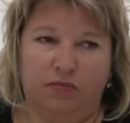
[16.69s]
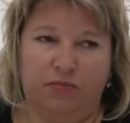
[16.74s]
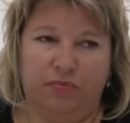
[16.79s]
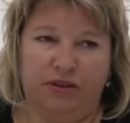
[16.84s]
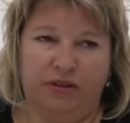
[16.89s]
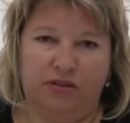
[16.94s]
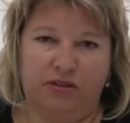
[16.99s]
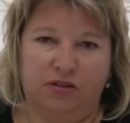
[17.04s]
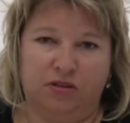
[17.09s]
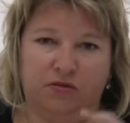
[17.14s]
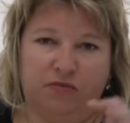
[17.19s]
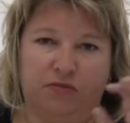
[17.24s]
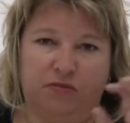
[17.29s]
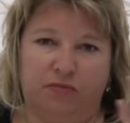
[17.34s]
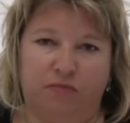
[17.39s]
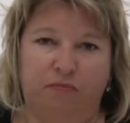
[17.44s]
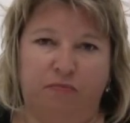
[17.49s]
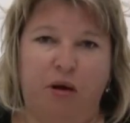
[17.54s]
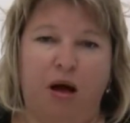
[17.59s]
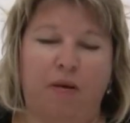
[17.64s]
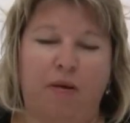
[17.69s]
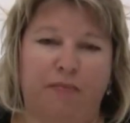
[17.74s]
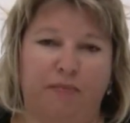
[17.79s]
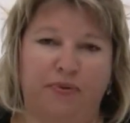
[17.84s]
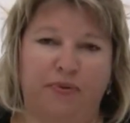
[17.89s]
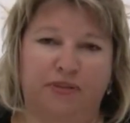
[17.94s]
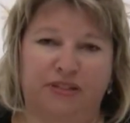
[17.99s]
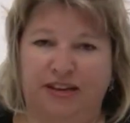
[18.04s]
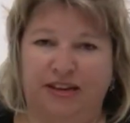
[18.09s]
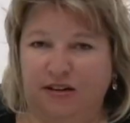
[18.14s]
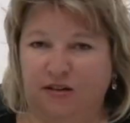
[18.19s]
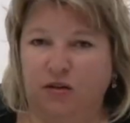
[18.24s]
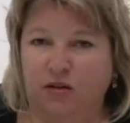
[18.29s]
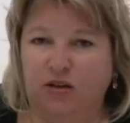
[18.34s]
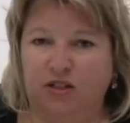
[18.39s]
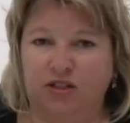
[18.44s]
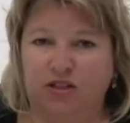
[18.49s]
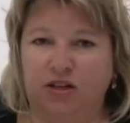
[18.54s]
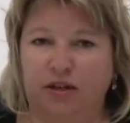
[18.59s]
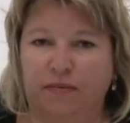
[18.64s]
bits of pump
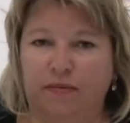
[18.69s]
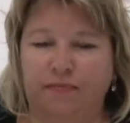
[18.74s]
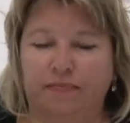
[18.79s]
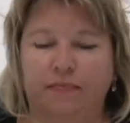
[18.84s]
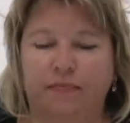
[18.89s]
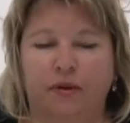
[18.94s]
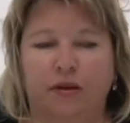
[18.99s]
technology.